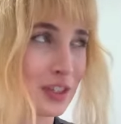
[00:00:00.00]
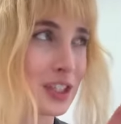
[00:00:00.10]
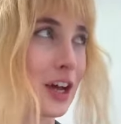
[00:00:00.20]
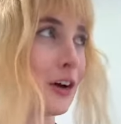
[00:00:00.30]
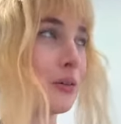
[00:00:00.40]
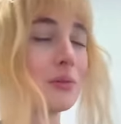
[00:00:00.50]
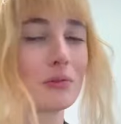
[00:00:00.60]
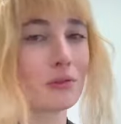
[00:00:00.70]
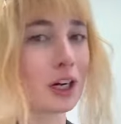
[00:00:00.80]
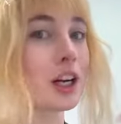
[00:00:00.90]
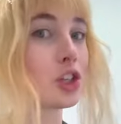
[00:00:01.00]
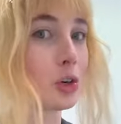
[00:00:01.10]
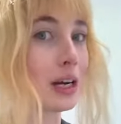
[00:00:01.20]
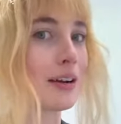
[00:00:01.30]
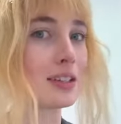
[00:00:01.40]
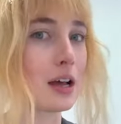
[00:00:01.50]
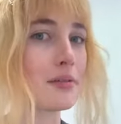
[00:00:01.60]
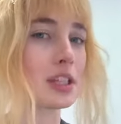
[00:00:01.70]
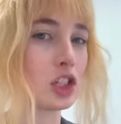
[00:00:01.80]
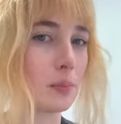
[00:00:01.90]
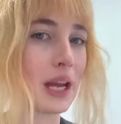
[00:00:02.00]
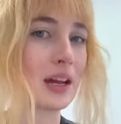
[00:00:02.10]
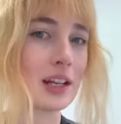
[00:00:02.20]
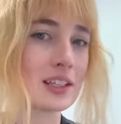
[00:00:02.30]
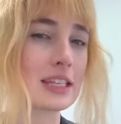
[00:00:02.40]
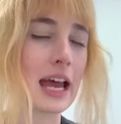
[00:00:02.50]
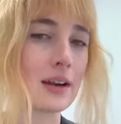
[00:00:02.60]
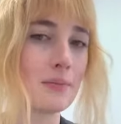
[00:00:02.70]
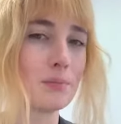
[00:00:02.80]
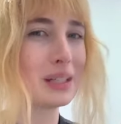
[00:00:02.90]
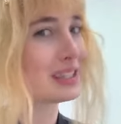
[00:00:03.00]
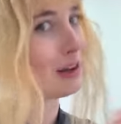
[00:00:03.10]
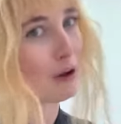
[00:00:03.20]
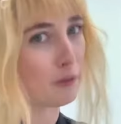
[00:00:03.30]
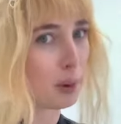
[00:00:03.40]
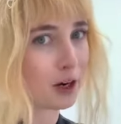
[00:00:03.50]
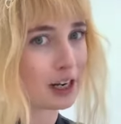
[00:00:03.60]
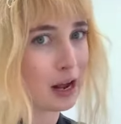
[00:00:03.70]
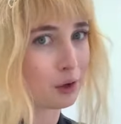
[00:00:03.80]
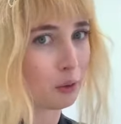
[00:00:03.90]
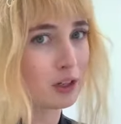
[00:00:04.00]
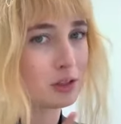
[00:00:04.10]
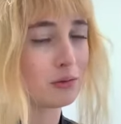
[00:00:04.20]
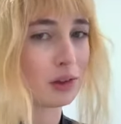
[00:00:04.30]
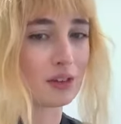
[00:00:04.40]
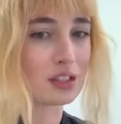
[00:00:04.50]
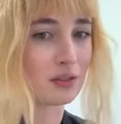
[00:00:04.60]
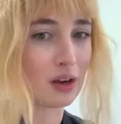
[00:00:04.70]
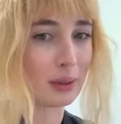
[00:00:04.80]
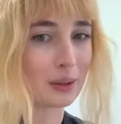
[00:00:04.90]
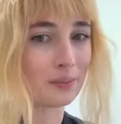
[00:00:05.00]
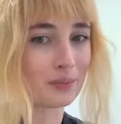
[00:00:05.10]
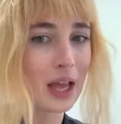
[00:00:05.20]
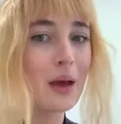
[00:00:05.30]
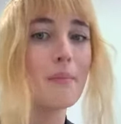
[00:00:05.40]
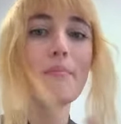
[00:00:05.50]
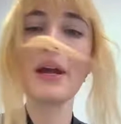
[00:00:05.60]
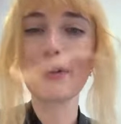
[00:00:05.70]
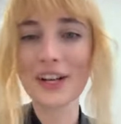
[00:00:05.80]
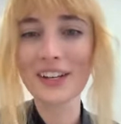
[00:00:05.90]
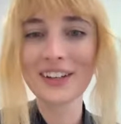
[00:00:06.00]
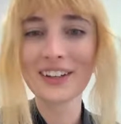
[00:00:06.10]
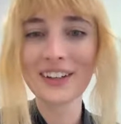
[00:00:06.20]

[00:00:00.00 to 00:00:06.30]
So we're gonna treat ourselves in Japan instead, but still have a party afterwards with friends and family. Period.